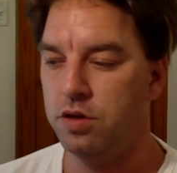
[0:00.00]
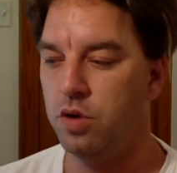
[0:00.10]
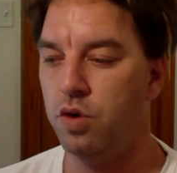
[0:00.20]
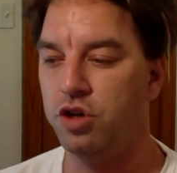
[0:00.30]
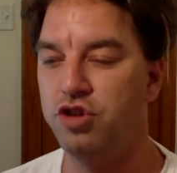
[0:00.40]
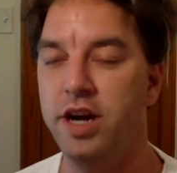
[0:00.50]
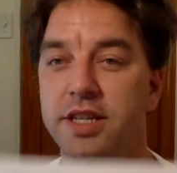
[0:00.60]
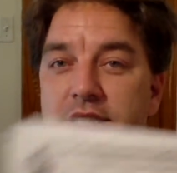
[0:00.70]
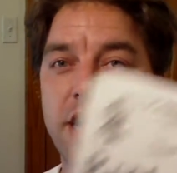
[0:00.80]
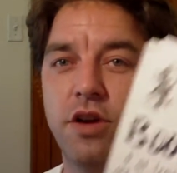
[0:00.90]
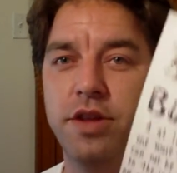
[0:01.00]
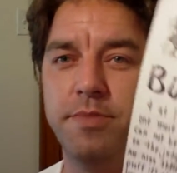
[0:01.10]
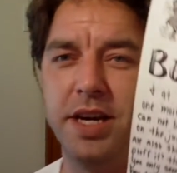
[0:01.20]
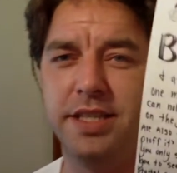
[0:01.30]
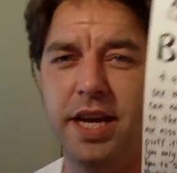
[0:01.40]
Or try to scare them
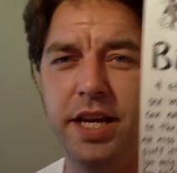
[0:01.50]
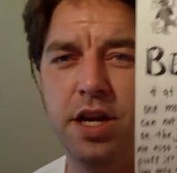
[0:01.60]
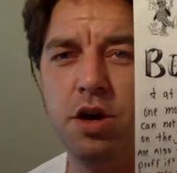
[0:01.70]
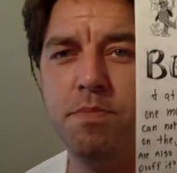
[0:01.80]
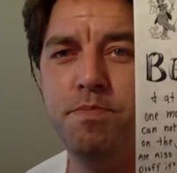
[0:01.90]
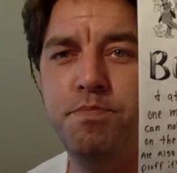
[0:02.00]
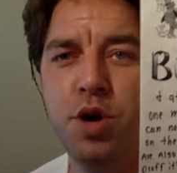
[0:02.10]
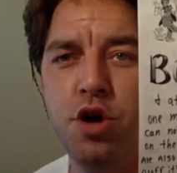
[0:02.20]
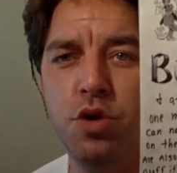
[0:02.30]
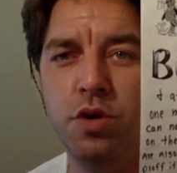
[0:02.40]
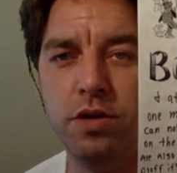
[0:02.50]
by saying, boo.